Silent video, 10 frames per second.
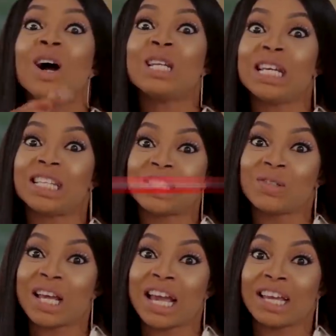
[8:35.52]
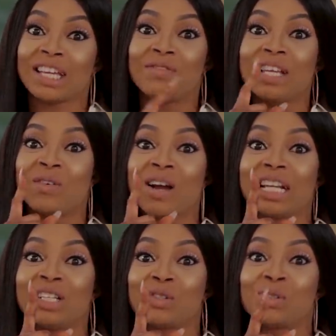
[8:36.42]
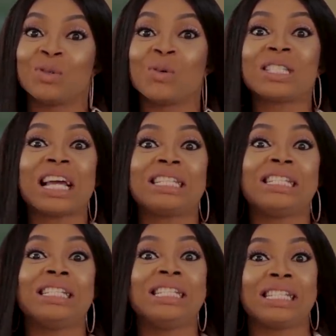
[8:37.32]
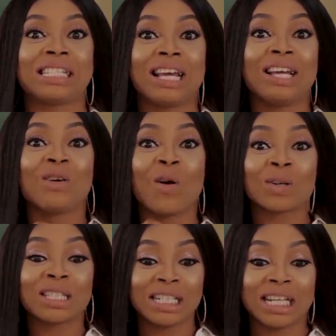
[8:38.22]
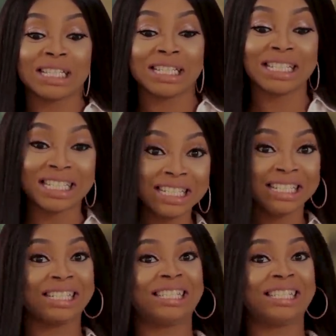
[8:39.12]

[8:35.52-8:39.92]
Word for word: Audit today. If they're not adding to you, O J delete, alternate delete.